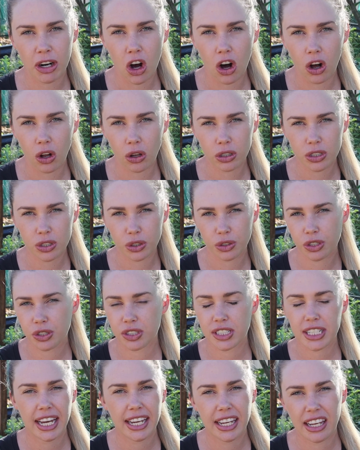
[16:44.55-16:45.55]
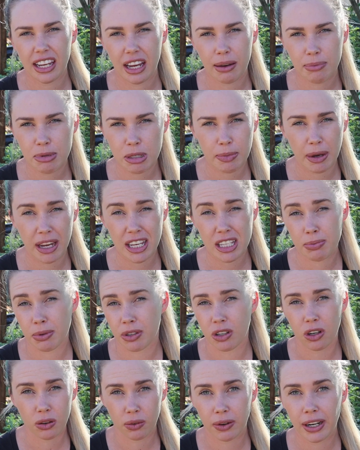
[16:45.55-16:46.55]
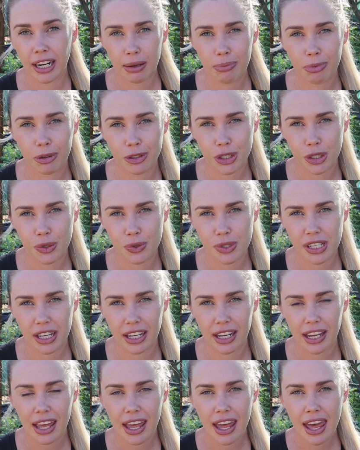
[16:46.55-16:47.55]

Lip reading: old or just taking up space but not really producing,